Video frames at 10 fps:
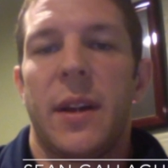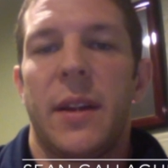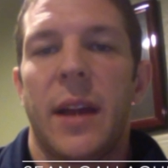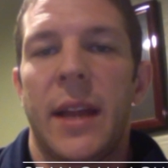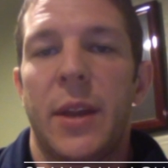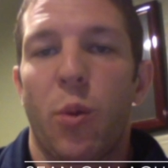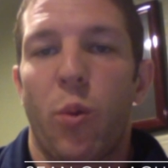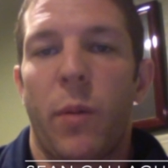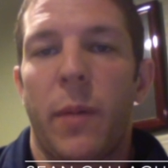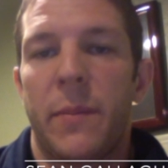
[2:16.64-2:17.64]
and your
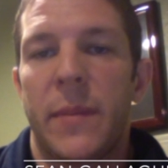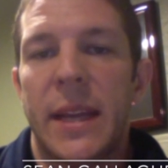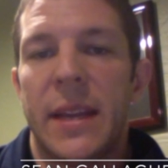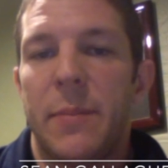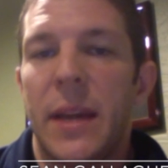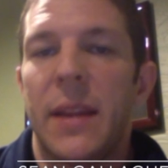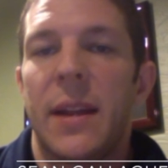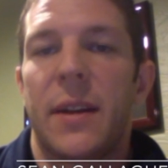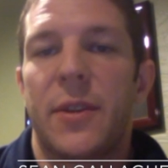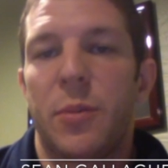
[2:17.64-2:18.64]
warm-up need to be
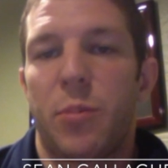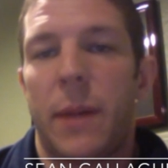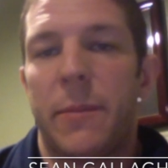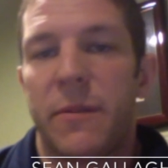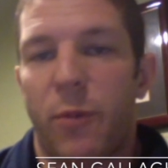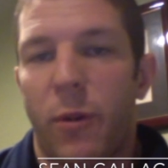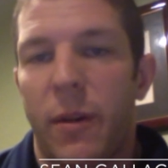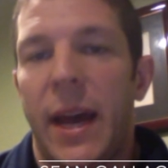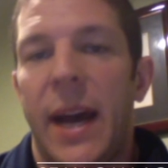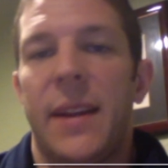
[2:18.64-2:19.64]
there to prep you
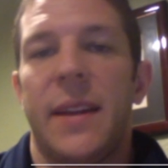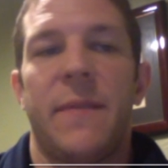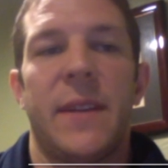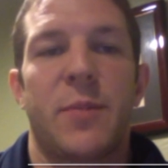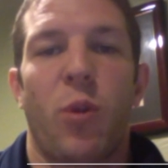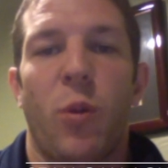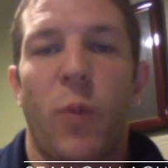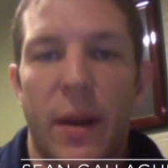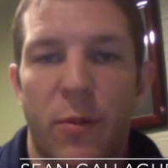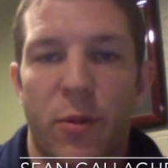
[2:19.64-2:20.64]
for that. If it's more
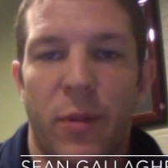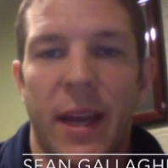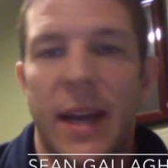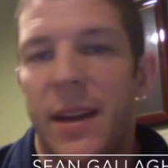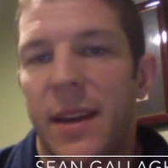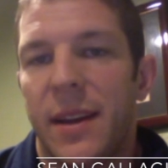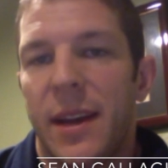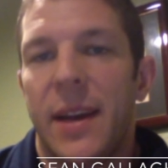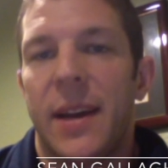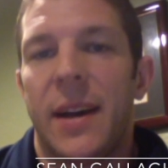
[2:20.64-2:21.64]
weight room related,
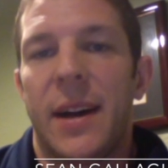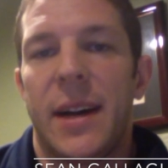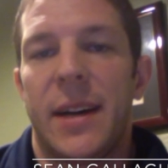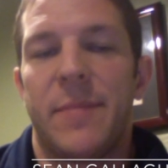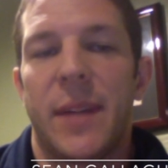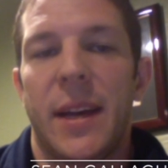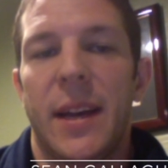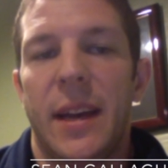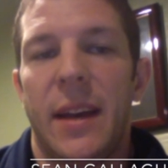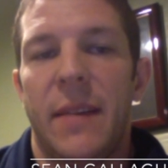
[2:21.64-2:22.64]

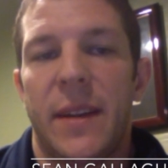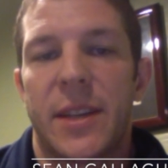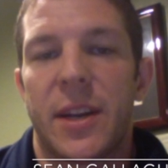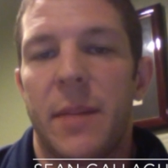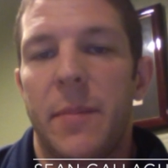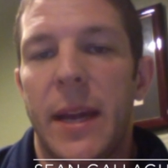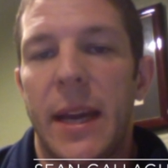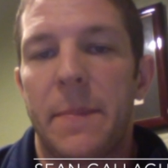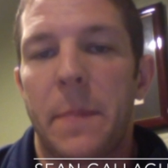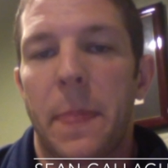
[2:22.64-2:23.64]
if it's going to
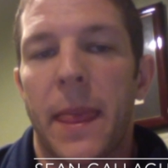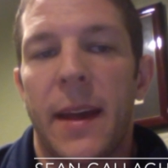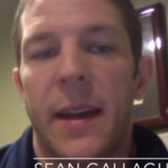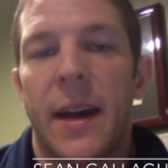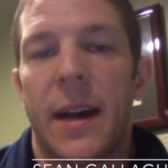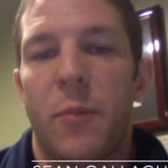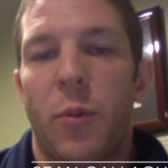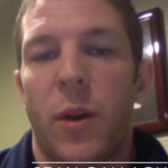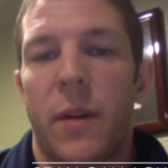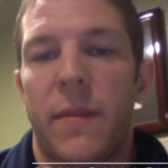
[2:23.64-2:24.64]
be
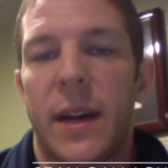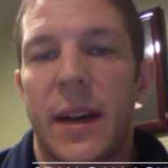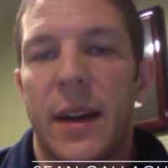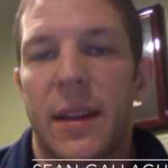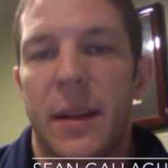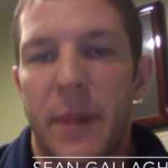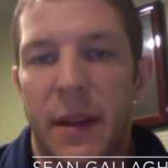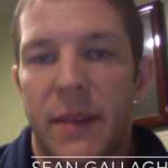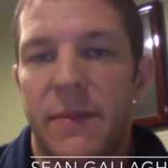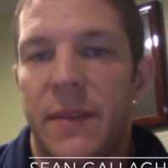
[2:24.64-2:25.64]
more of a
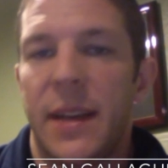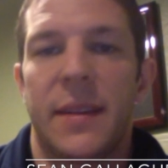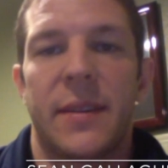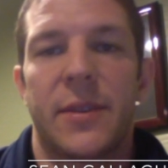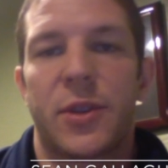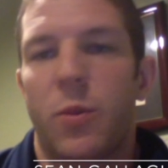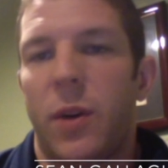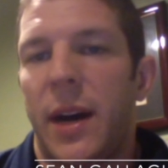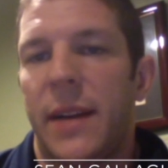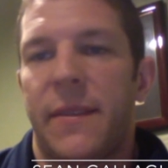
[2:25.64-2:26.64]
Olympic lifting,
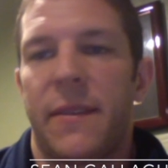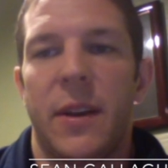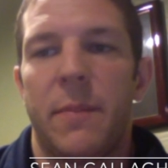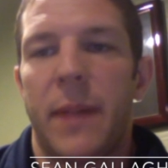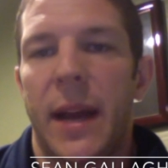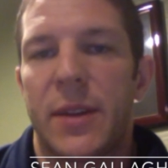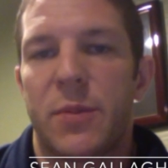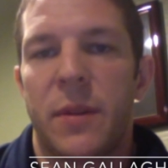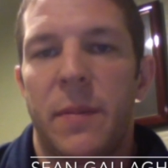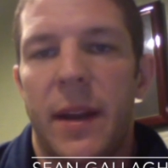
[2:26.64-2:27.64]
squats,
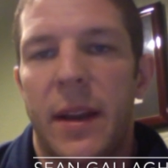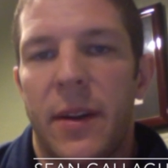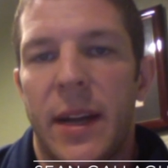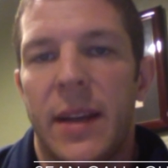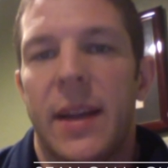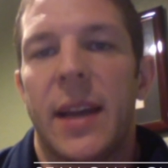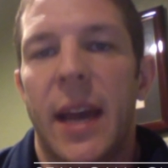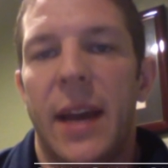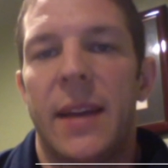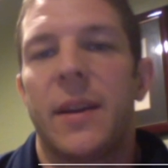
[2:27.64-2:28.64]
bench, depending on,
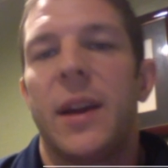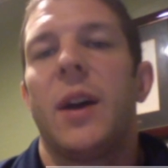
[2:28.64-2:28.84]
again,